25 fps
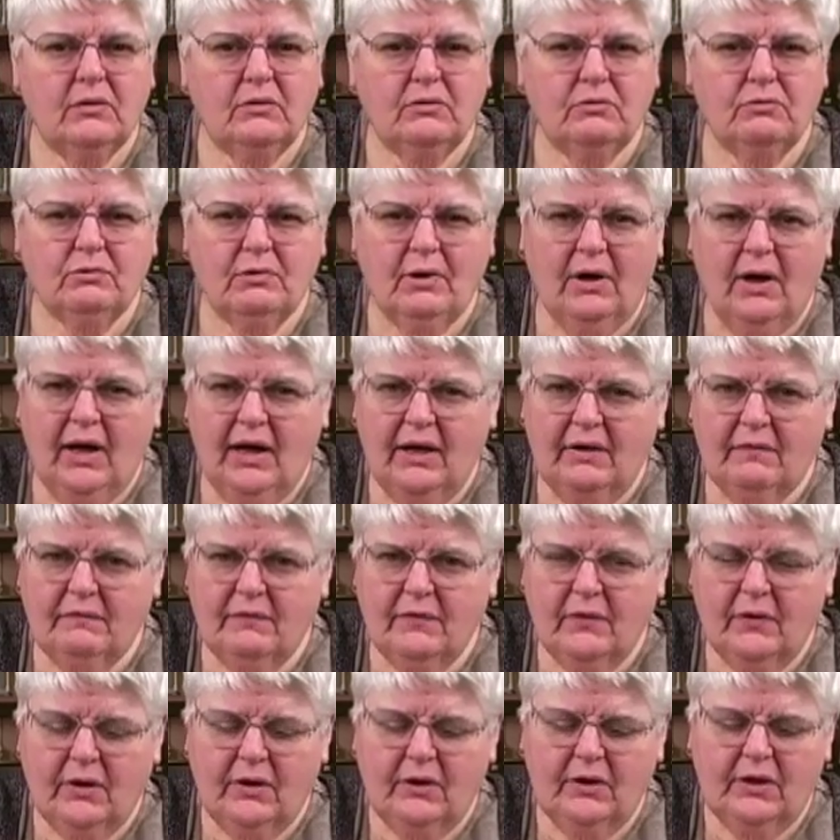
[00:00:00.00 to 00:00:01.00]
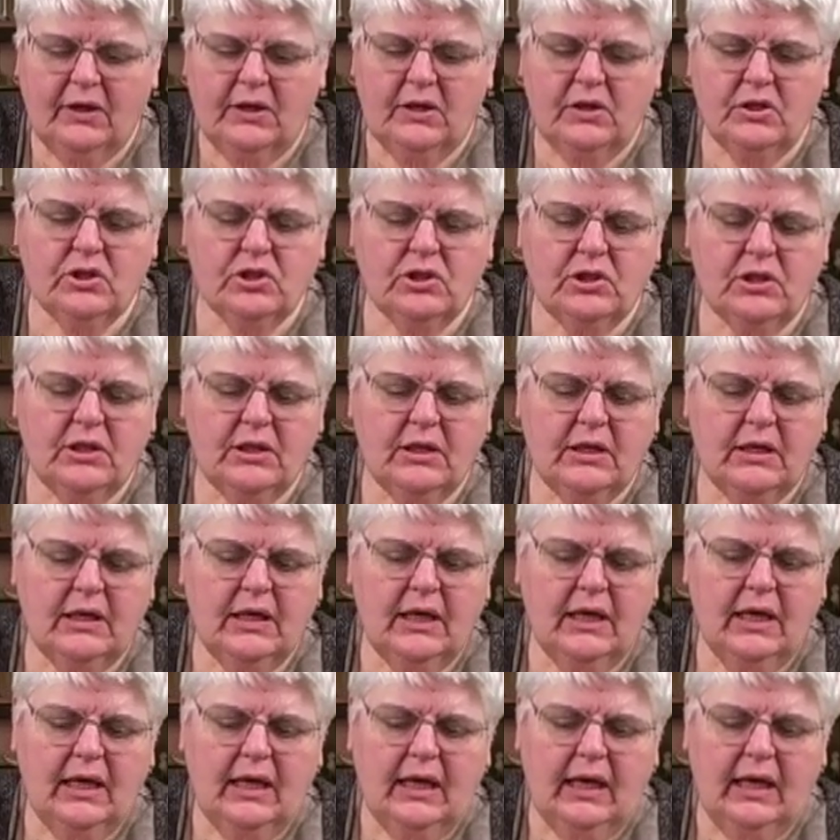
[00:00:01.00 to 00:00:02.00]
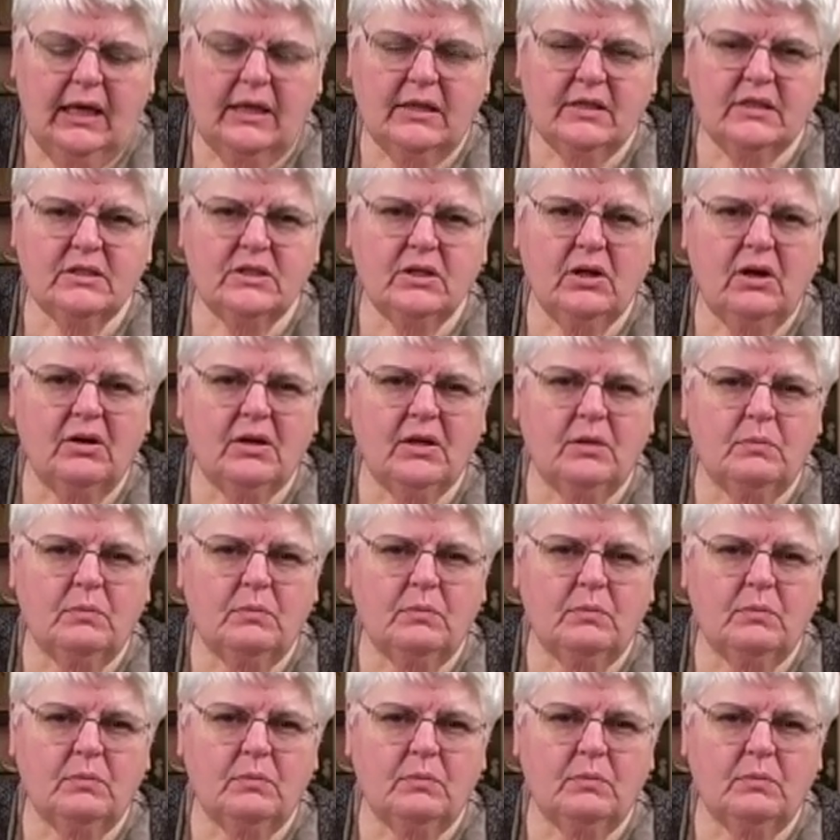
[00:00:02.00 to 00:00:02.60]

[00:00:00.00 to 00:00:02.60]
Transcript: dried varnish and start